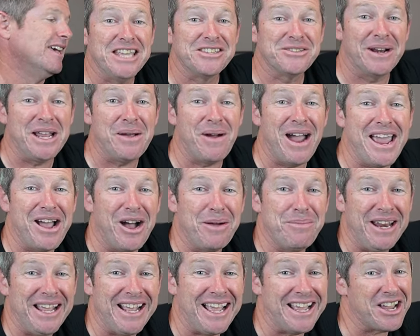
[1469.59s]
So anyway, I
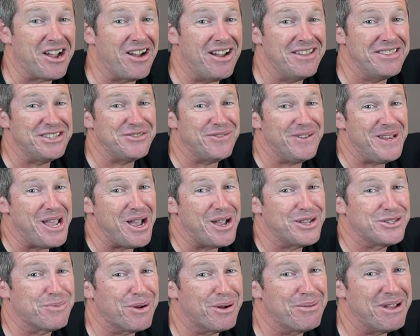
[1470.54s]
better get going. This video
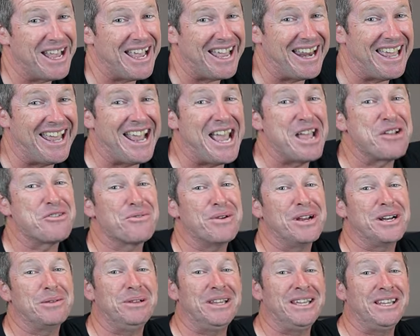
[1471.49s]
is probably getting
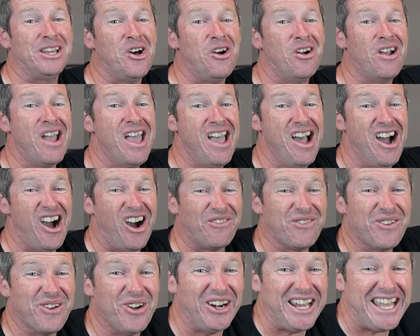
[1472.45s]
incredibly long.
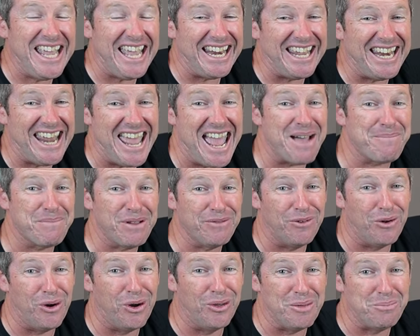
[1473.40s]
I've got to get it out
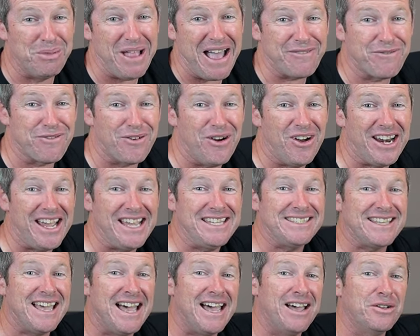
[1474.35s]
before the Black Friday
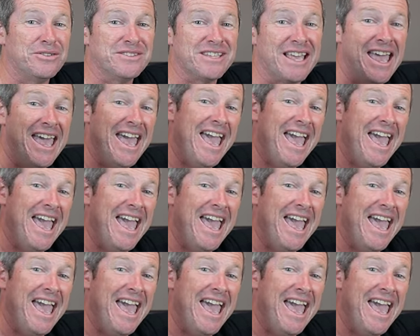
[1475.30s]
sales.